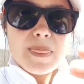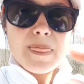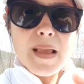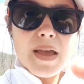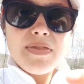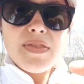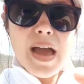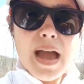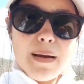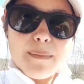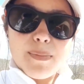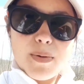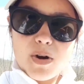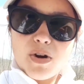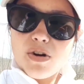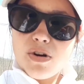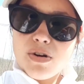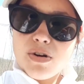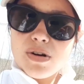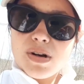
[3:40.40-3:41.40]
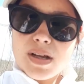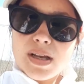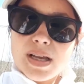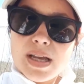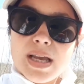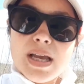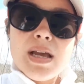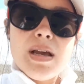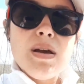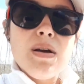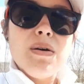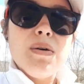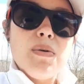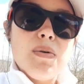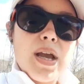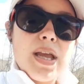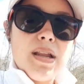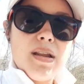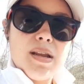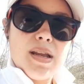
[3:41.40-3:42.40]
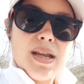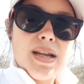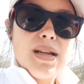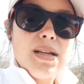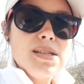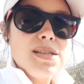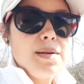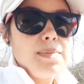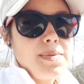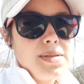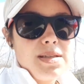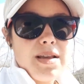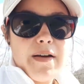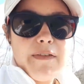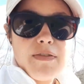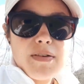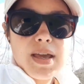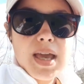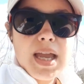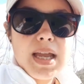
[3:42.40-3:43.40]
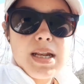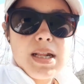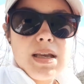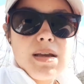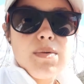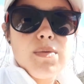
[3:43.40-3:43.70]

that bird and it ends up suffocating,